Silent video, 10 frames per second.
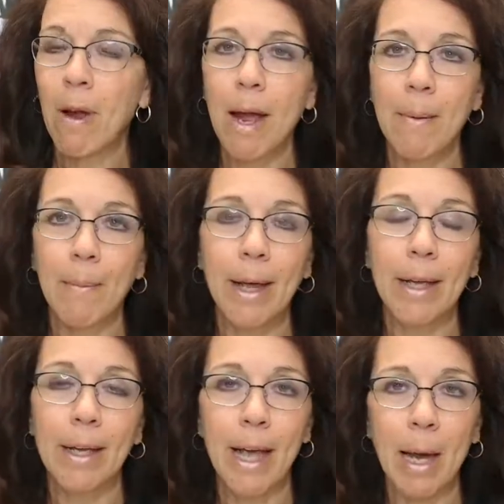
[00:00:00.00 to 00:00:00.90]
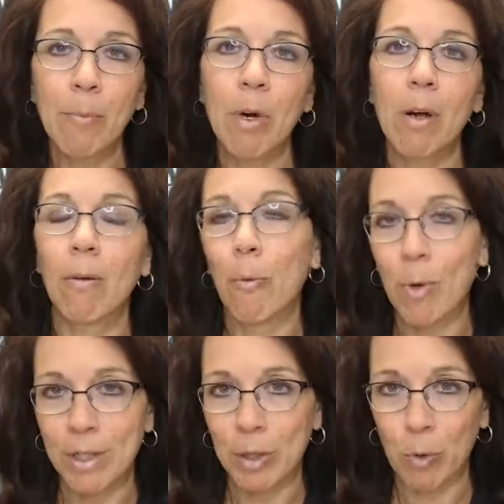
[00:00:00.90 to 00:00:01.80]
and my camera
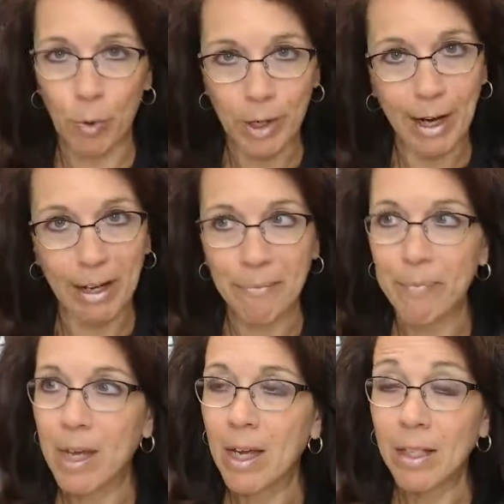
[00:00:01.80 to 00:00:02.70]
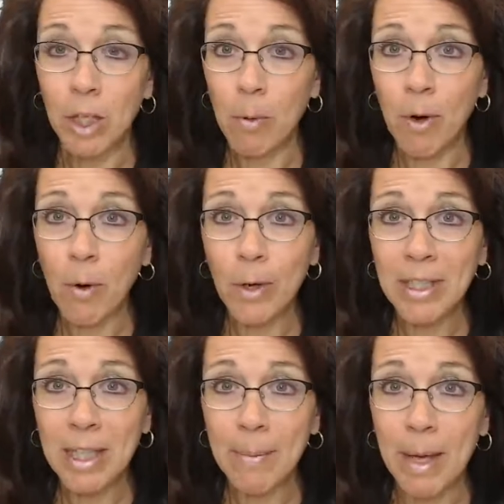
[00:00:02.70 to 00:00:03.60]
wasn't working. So you weren't going
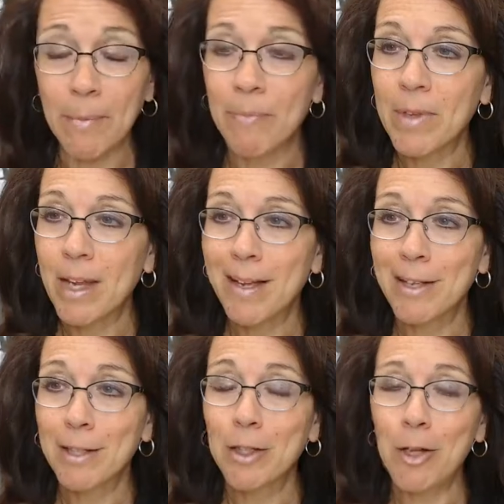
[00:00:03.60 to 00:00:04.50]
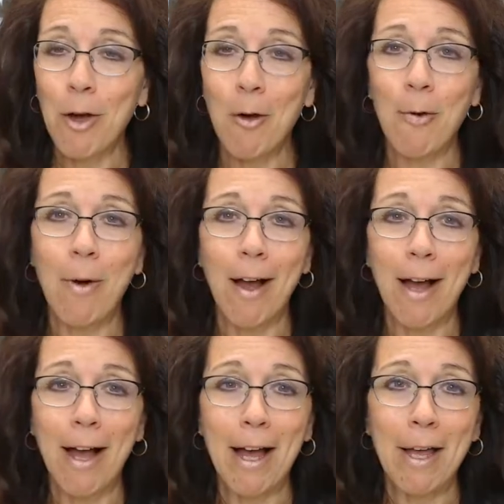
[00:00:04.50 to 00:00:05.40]
to see me. So
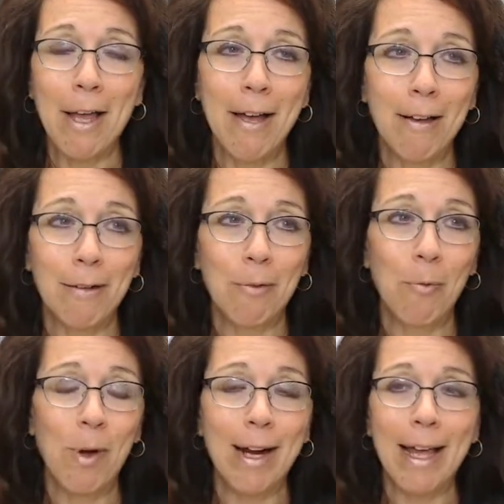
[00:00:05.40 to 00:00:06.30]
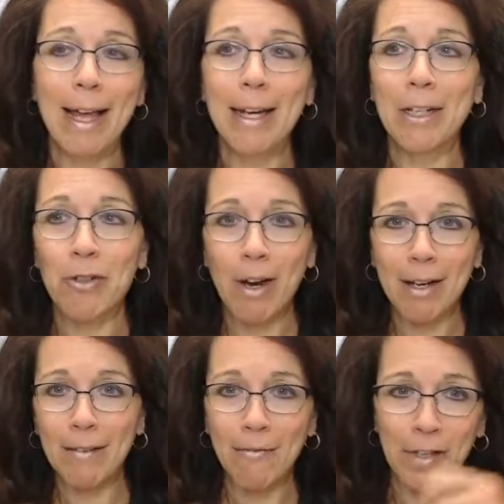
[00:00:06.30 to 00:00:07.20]
I went ahead and
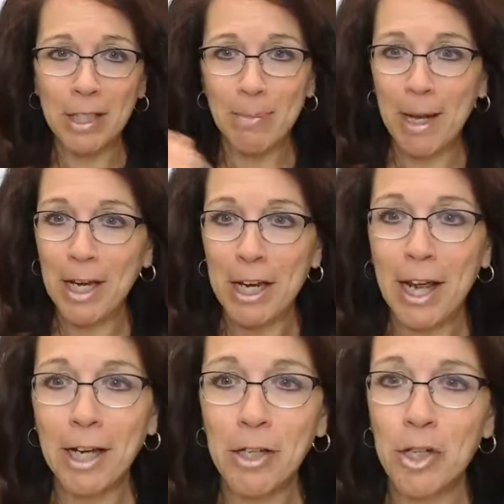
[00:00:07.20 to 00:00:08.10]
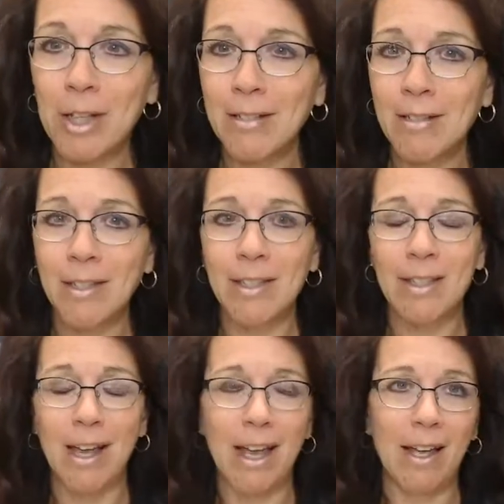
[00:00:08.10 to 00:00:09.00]
tried to fix my connections
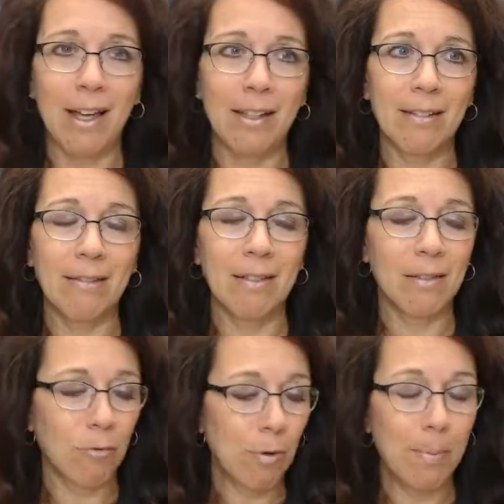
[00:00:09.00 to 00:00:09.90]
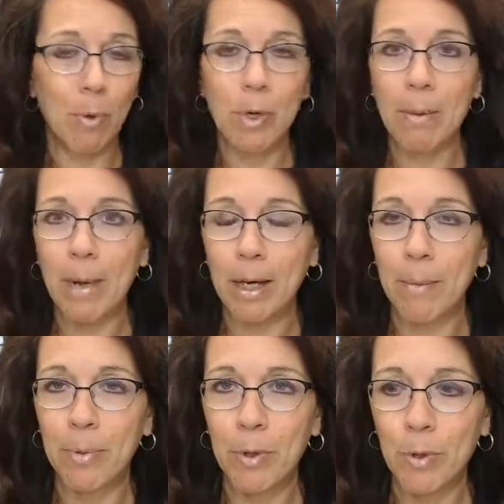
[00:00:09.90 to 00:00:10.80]
and rebooted my
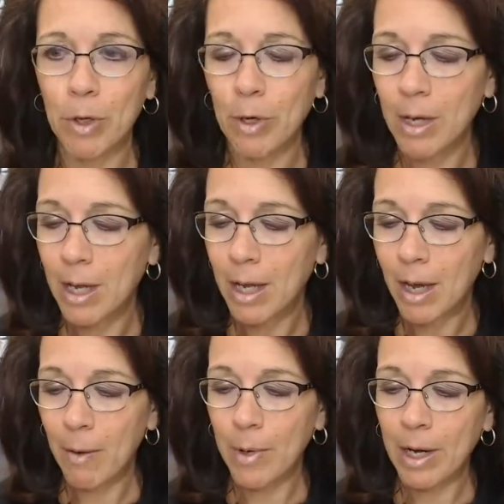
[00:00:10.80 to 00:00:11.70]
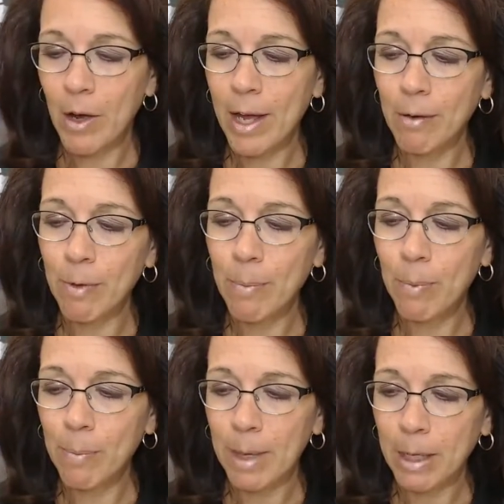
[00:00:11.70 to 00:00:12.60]
computer. And when I go ahead and
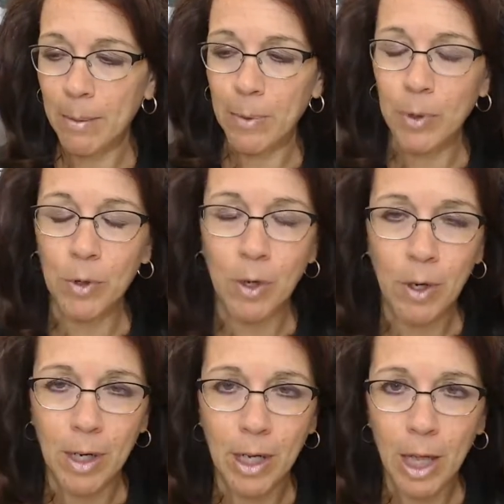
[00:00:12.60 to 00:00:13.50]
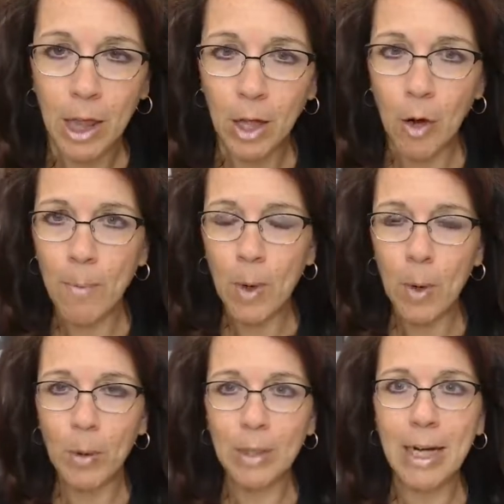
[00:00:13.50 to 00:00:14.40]
reboot my computer, lo and
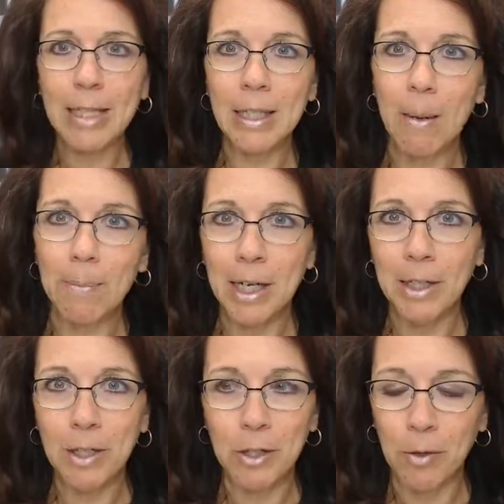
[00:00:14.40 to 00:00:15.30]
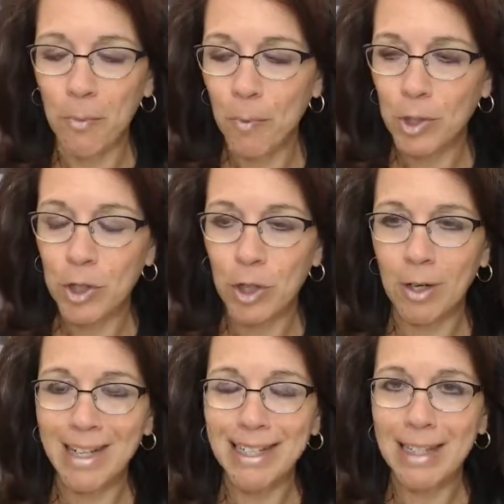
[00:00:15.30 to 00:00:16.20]
behold, it has an update to do, which
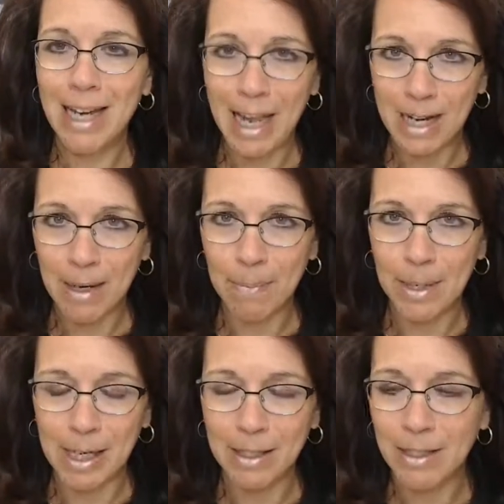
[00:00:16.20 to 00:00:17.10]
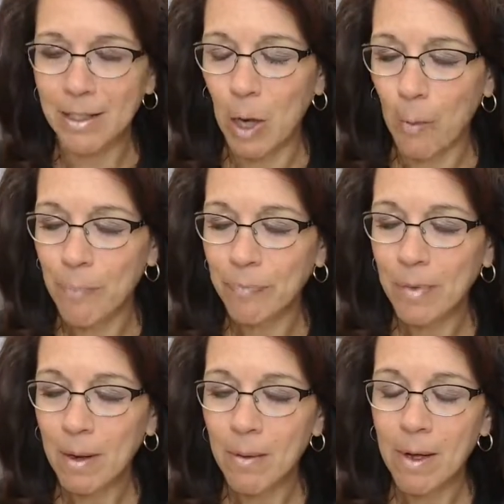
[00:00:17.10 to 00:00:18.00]
took 10 minutes. So
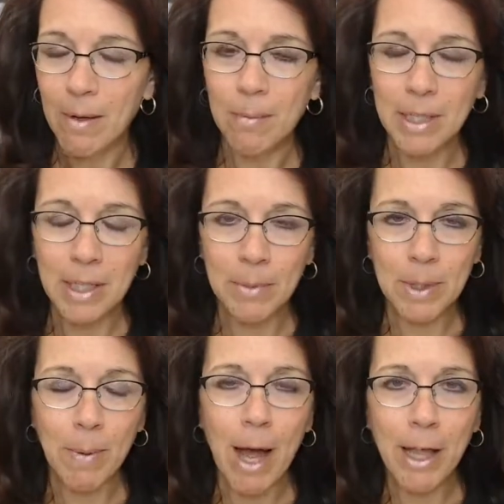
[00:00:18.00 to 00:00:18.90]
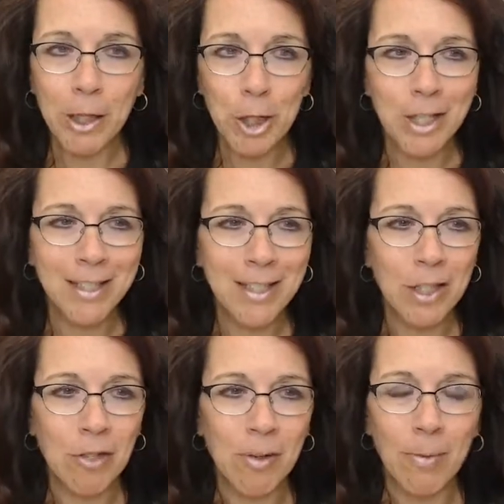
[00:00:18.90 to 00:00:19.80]
my deepest apologies.
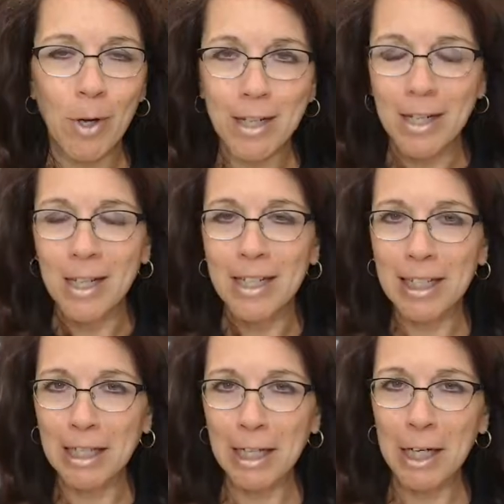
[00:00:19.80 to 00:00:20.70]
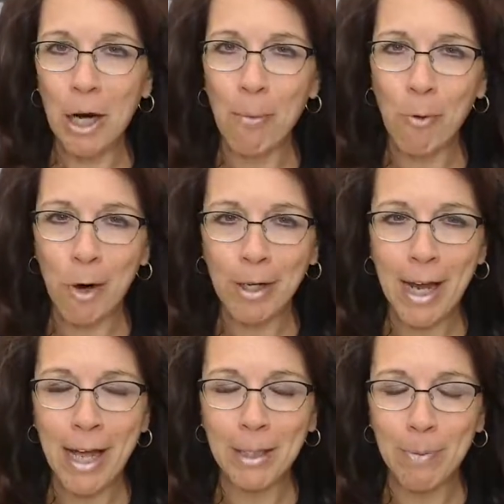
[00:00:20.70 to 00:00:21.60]
StreamYard deleted our
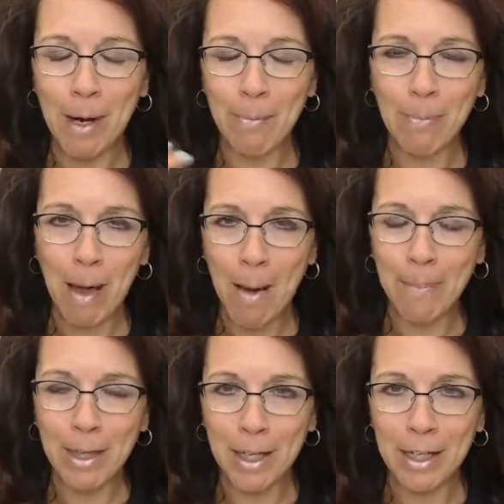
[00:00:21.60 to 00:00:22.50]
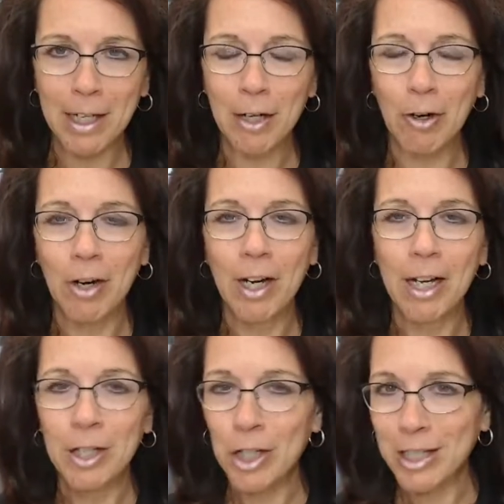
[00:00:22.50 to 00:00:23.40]
broadcast, but I'm popping in here
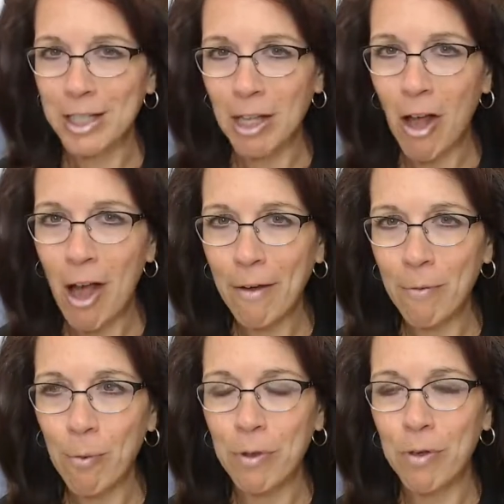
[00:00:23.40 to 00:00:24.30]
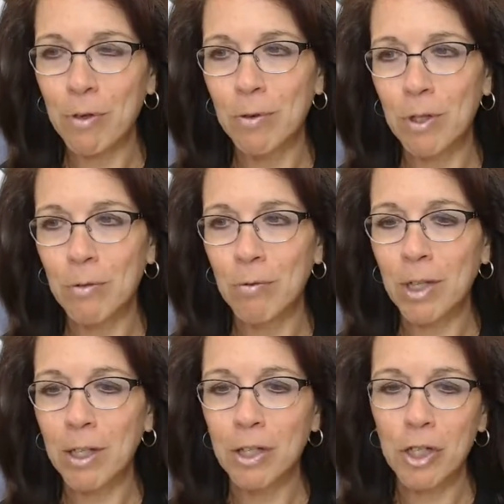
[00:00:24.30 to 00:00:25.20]
just live with you to
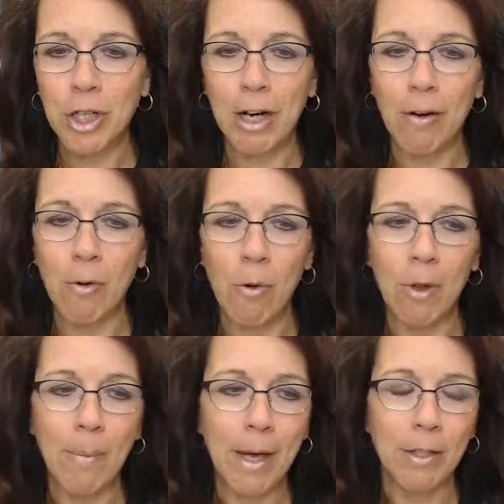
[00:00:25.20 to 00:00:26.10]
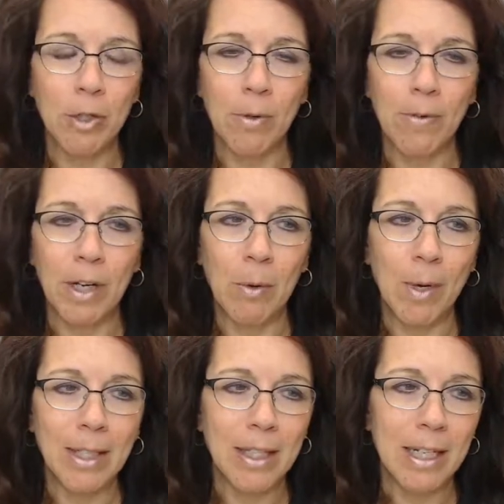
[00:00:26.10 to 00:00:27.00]
really share all about Intuitive Eating
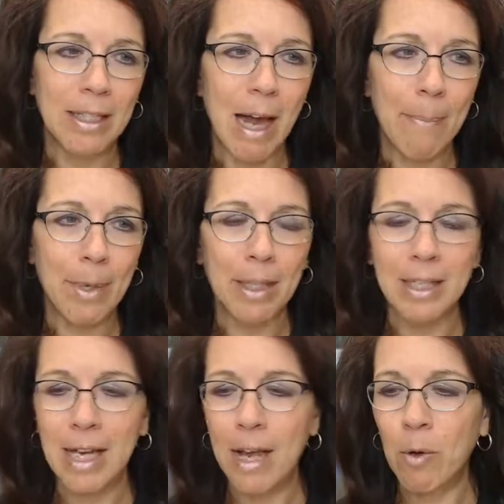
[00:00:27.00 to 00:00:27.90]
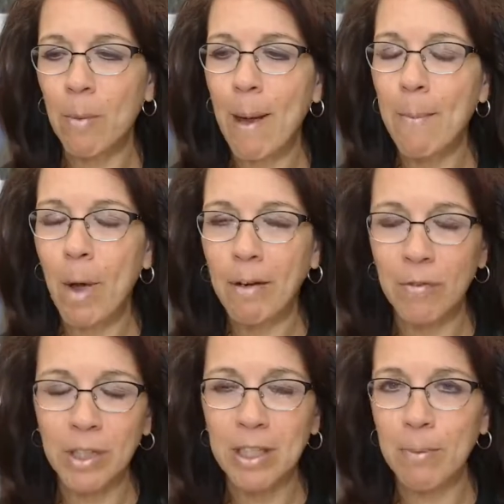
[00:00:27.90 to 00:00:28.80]
Wednesday's topic today, all about
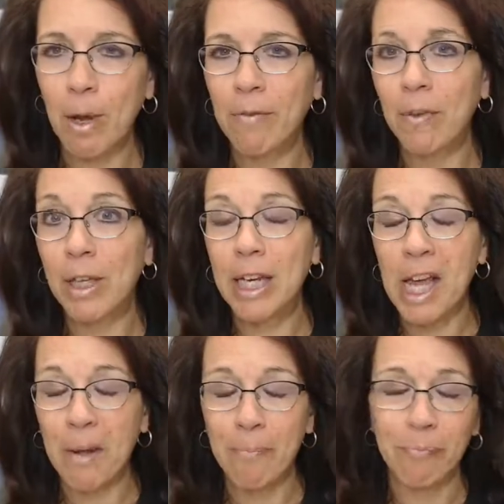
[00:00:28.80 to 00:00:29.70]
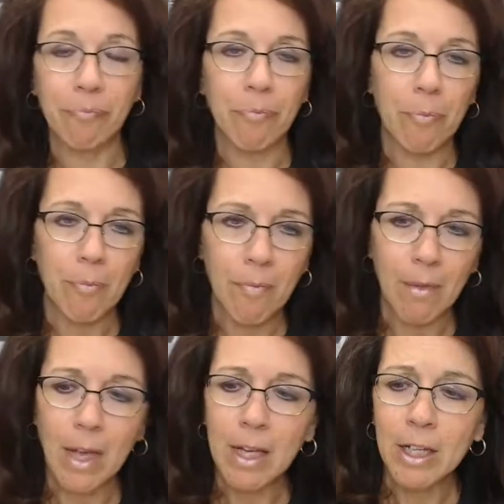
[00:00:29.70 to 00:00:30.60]
mindfulness and mindful eating.
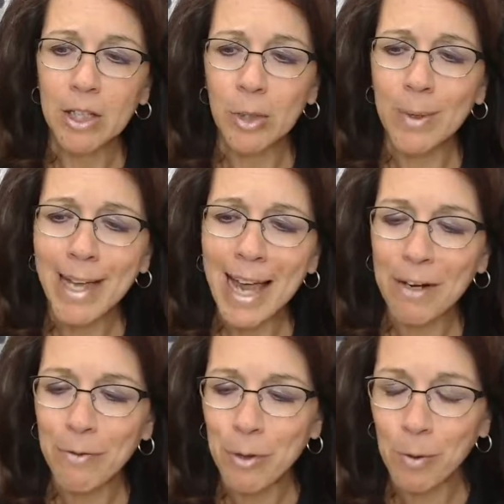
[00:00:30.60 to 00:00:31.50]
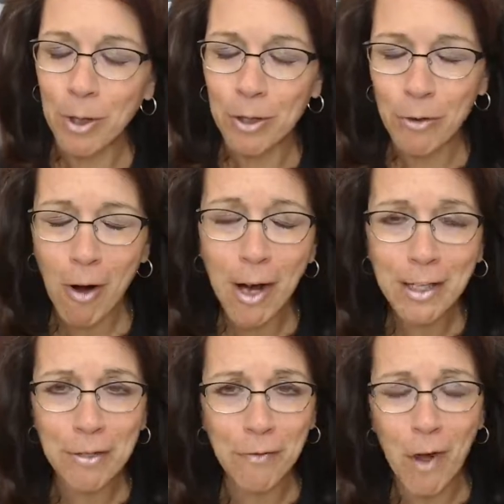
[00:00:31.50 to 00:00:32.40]
So again, if you were
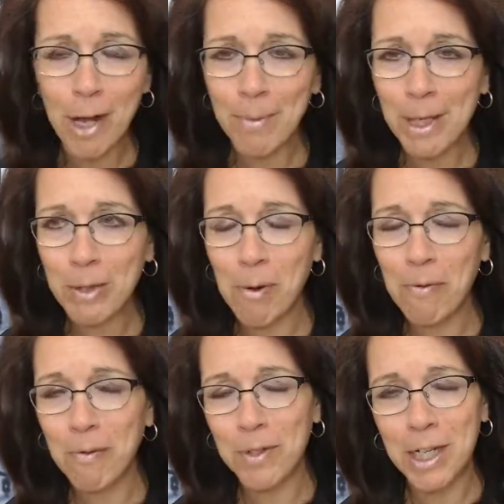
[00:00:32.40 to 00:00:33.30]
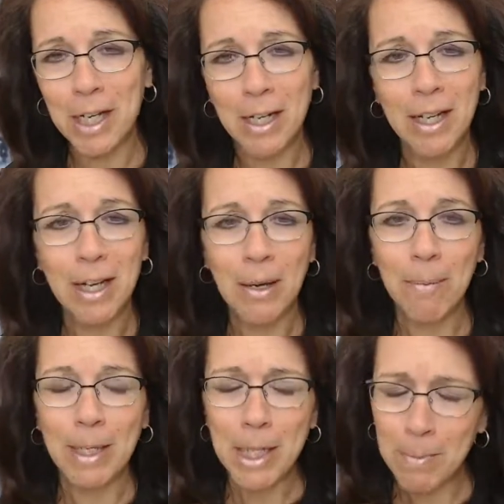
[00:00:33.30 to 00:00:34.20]
trying to find me at 12:15,
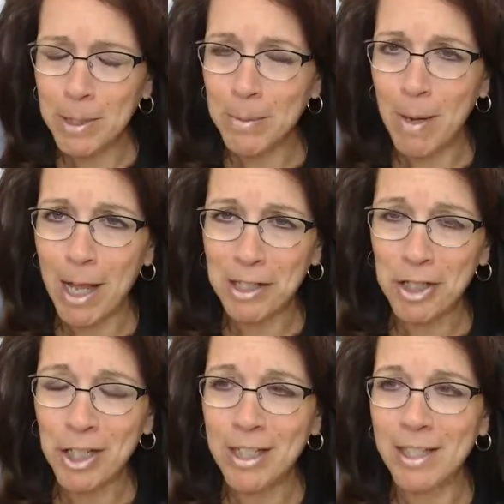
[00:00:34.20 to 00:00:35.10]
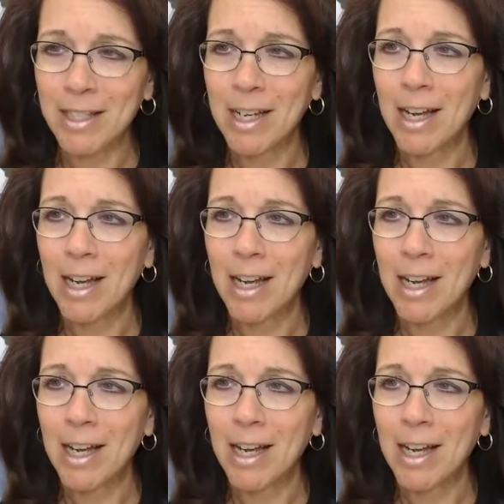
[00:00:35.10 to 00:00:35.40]
my deepest apologies,